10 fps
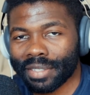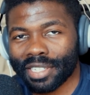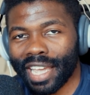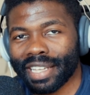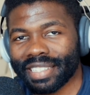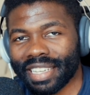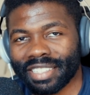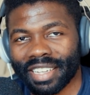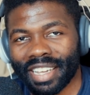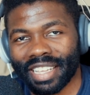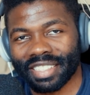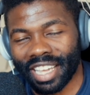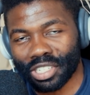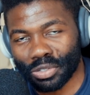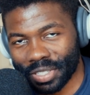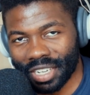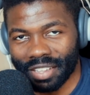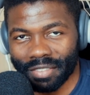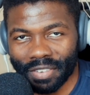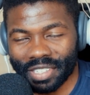Chads and Chadettes interested
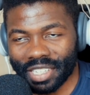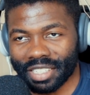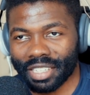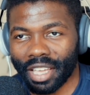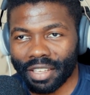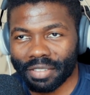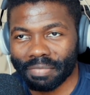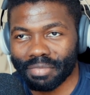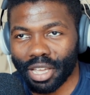in physics, uh,